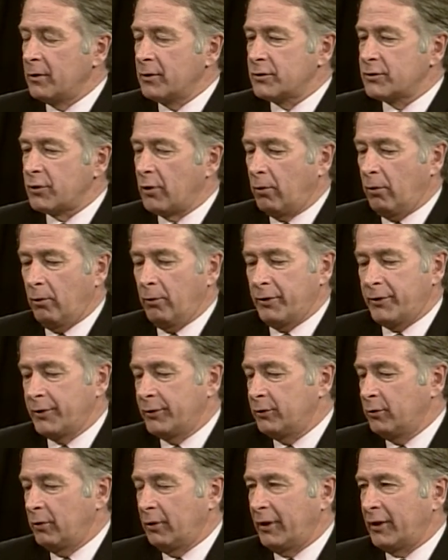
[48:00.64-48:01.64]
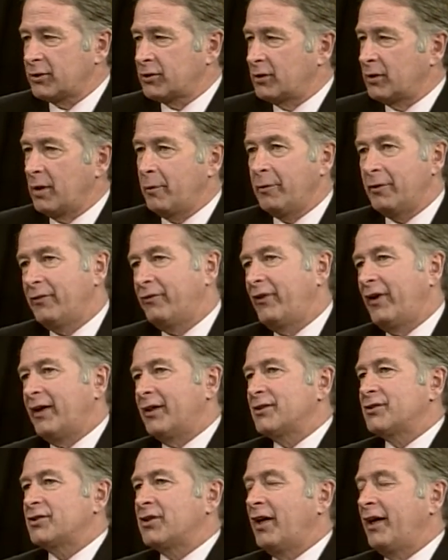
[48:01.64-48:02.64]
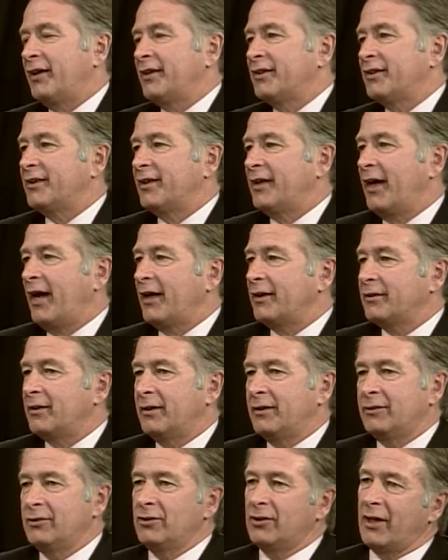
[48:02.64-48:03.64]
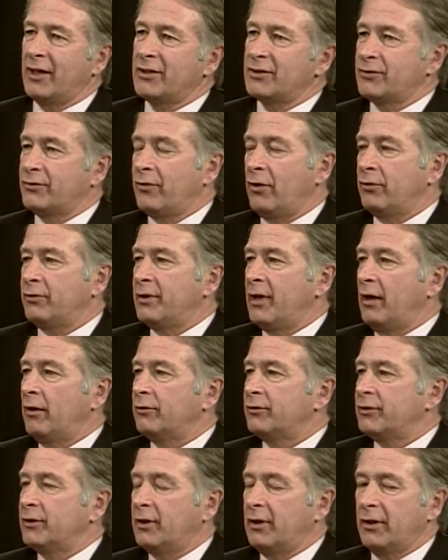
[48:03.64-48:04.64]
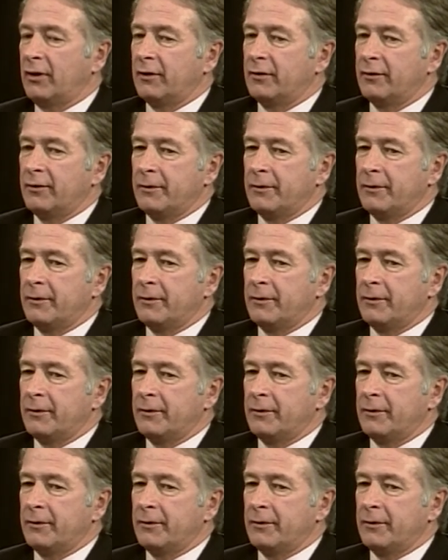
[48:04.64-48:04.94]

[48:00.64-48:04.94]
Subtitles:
So with a new election coming, if I could slide that, and you guys vote now, it's